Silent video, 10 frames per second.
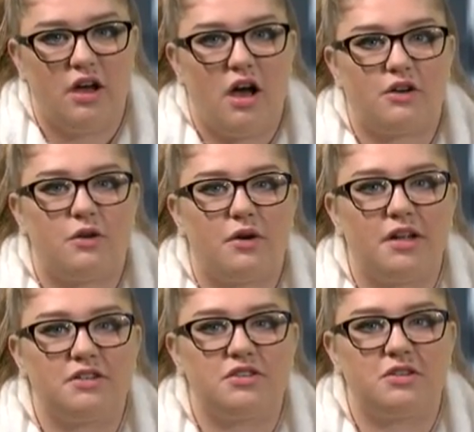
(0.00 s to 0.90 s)

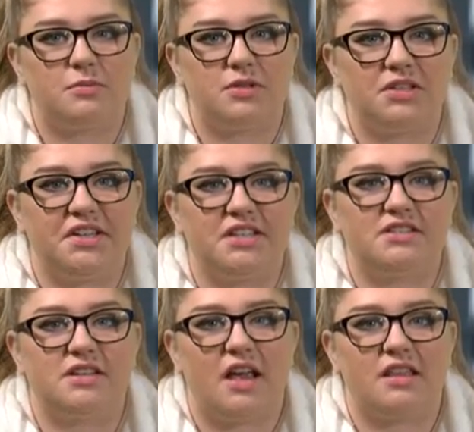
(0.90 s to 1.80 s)
According to the
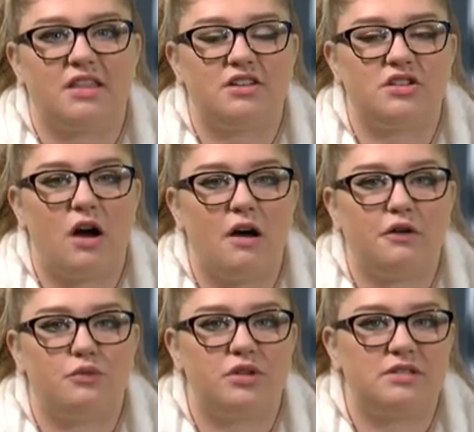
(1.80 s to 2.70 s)
police, the
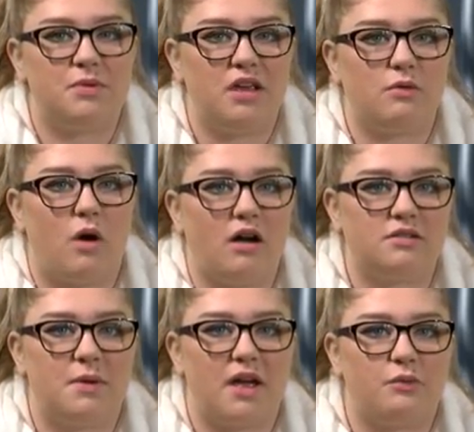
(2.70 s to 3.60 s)
dog was being
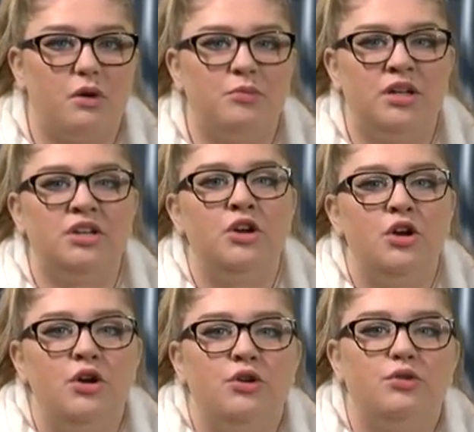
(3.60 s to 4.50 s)
walked by a woman
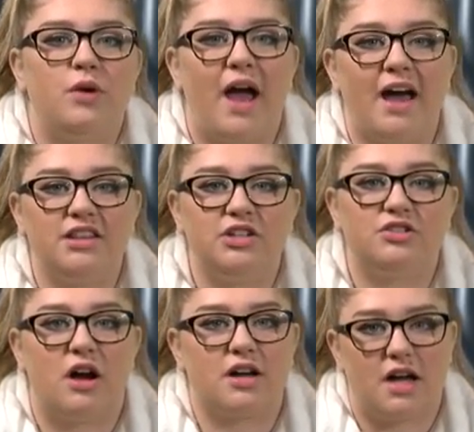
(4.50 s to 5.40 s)
who had the
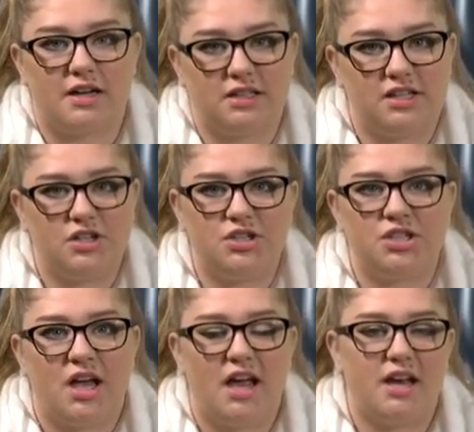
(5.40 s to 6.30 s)
dog on a
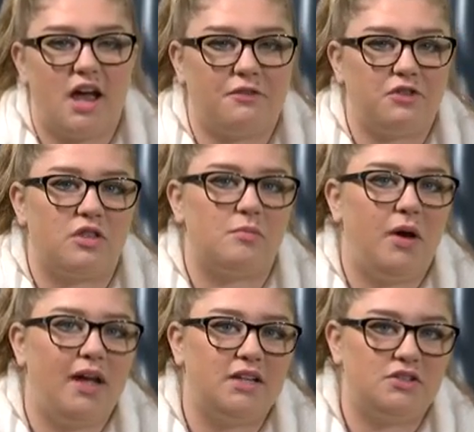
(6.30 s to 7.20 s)
leash and after the
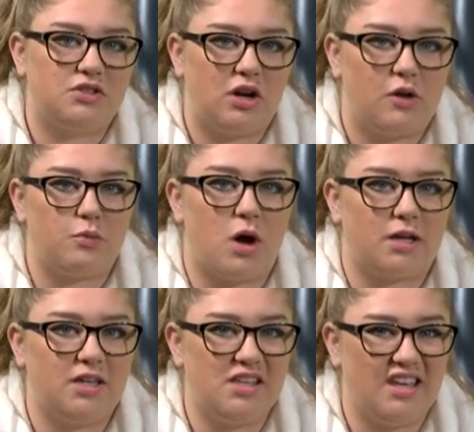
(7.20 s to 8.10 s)
bite started
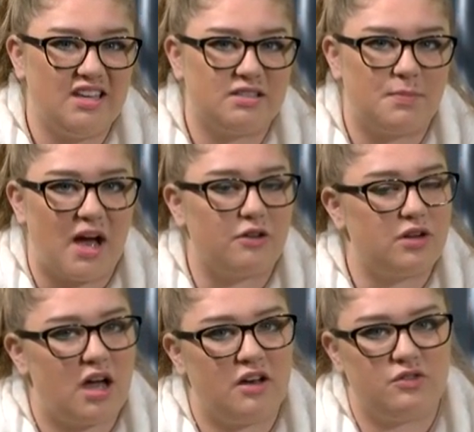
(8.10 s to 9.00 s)
walking
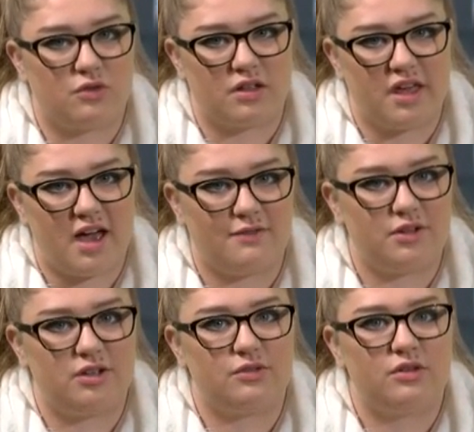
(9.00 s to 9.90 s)
eastbound on North
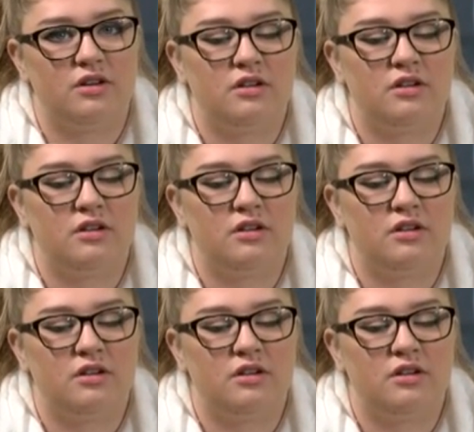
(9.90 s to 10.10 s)
Avenue.